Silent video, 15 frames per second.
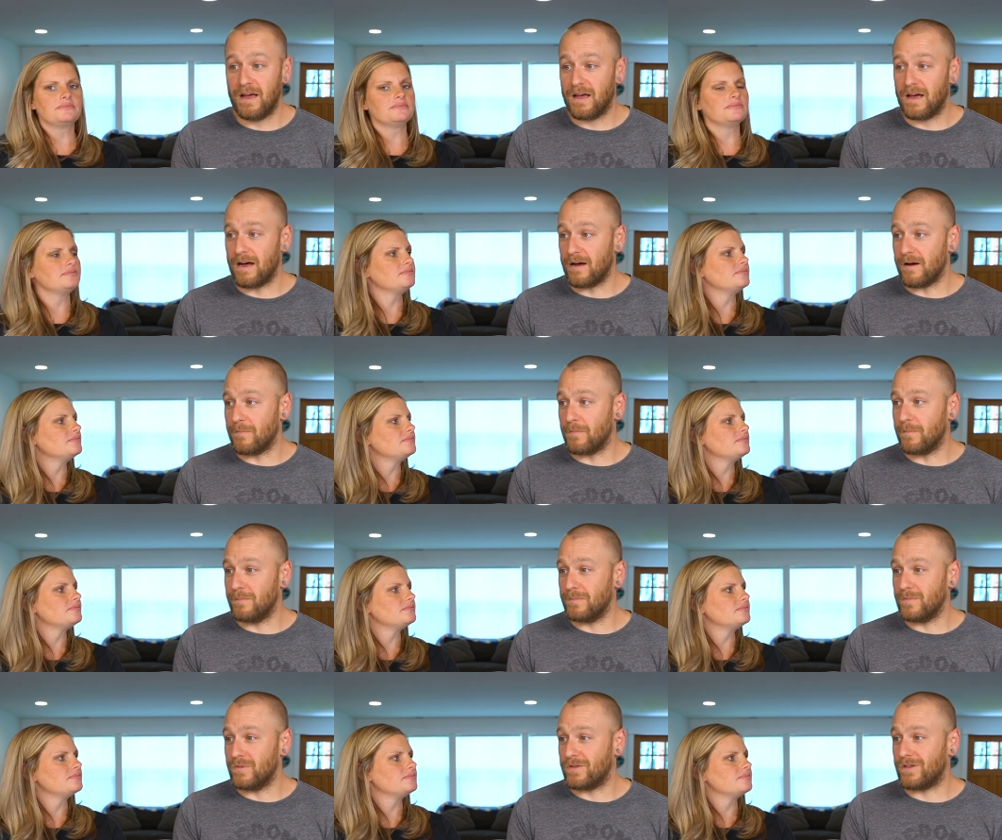
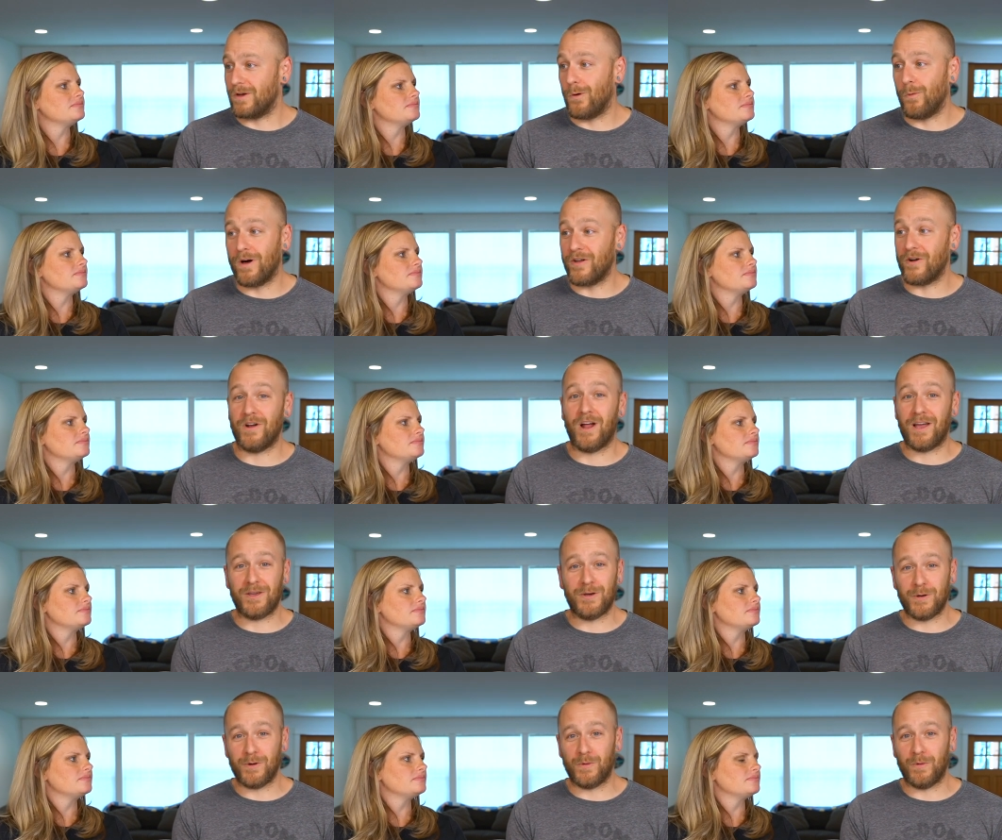Speaker 1: Um, so whether or
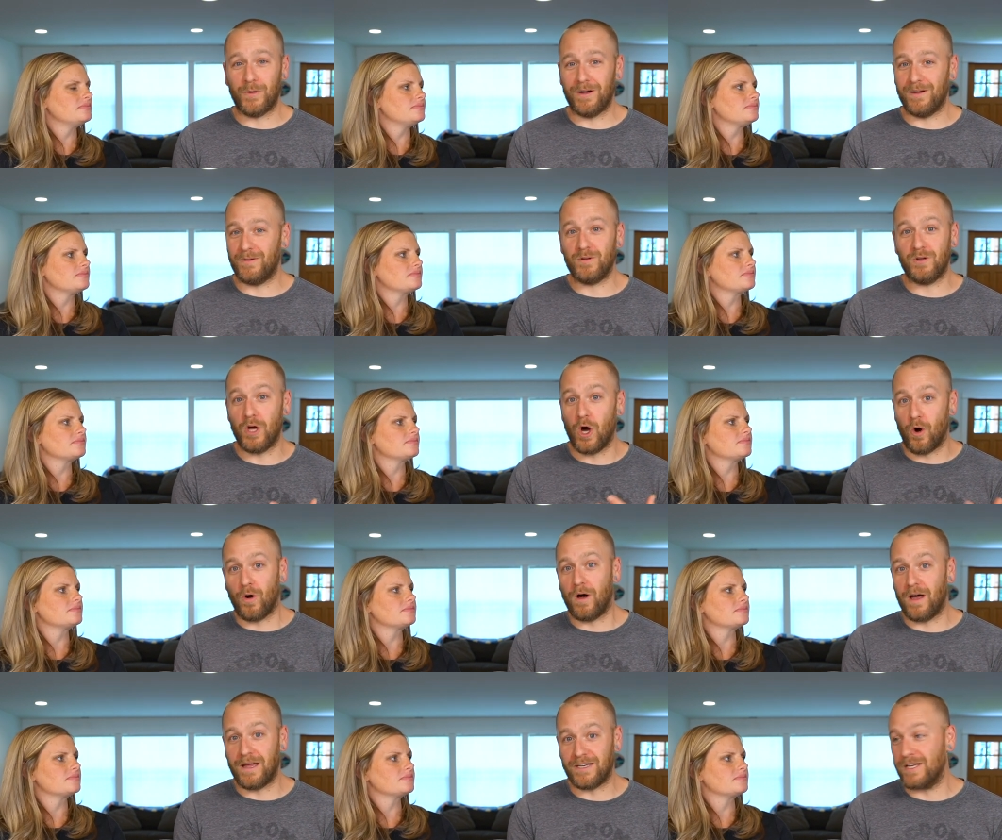not you
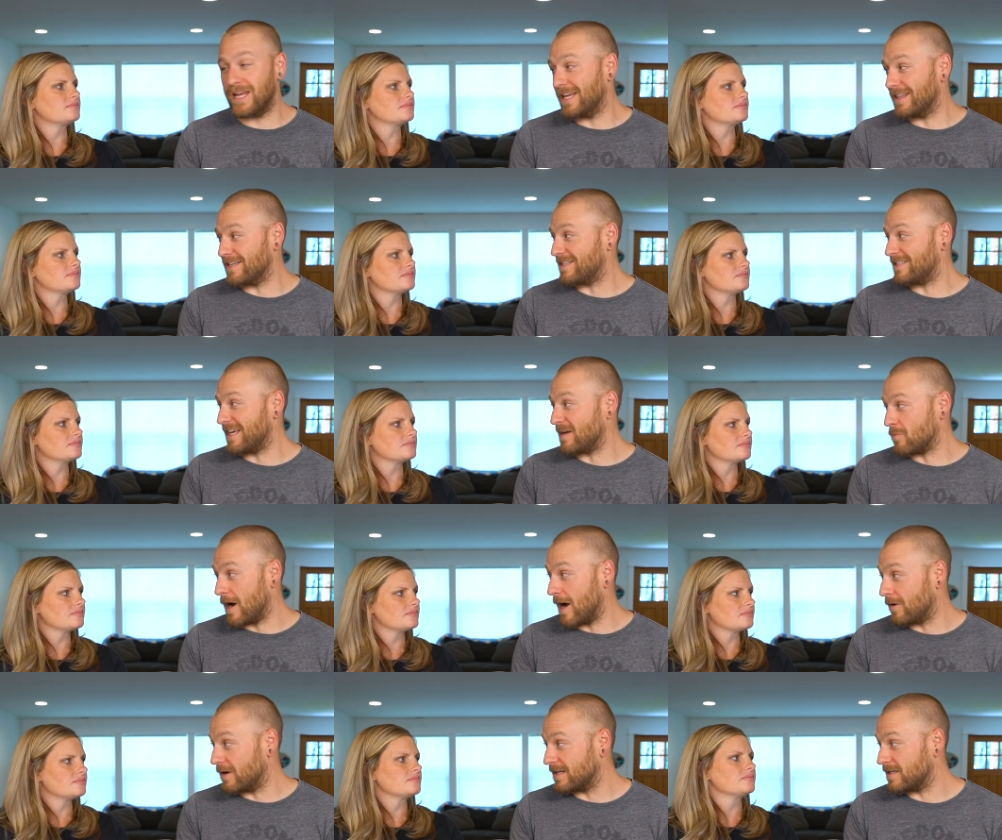go and take the same
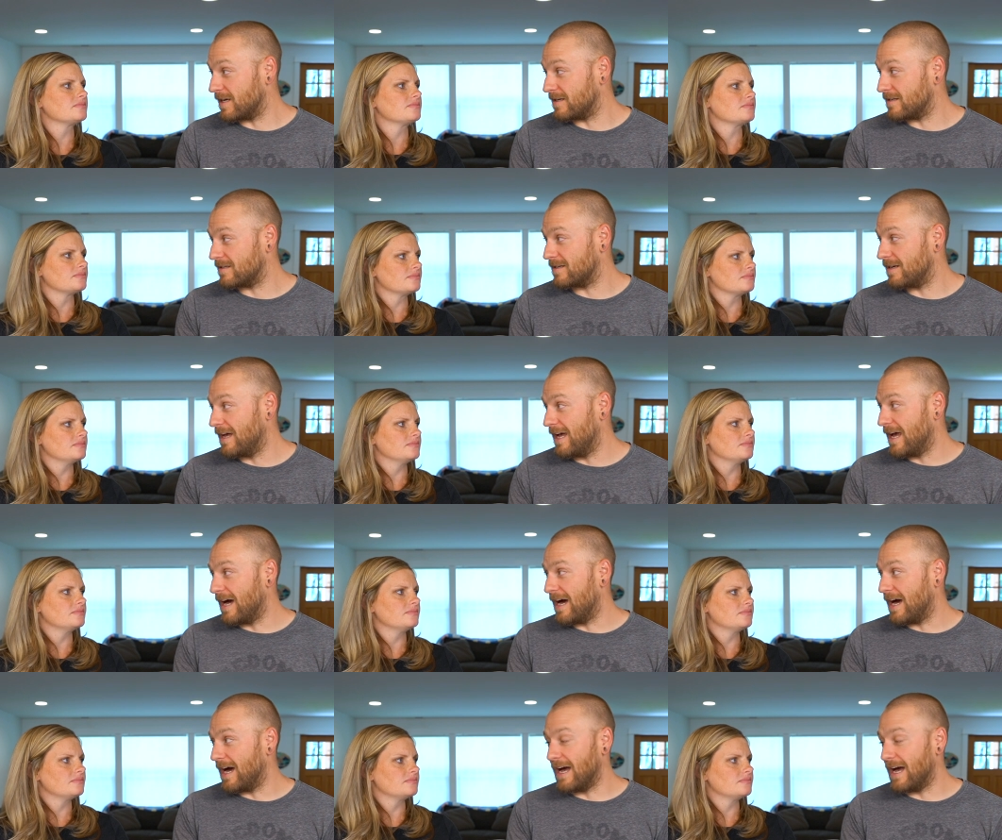route as us, mm-hmm